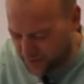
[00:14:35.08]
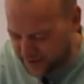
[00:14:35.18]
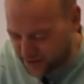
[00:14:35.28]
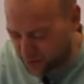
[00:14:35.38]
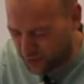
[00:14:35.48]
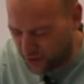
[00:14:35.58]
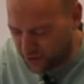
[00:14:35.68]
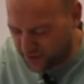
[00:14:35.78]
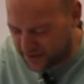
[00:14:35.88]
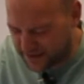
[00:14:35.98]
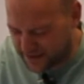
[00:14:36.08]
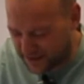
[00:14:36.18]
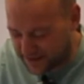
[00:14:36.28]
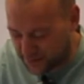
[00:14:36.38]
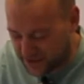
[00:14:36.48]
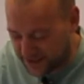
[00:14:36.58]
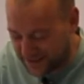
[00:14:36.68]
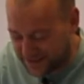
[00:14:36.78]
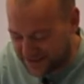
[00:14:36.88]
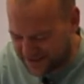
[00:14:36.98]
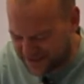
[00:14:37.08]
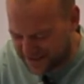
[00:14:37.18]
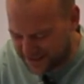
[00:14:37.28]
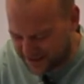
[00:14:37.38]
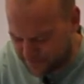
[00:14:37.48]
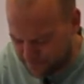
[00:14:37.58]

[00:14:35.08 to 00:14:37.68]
there's a brokenness in us which leads to sin.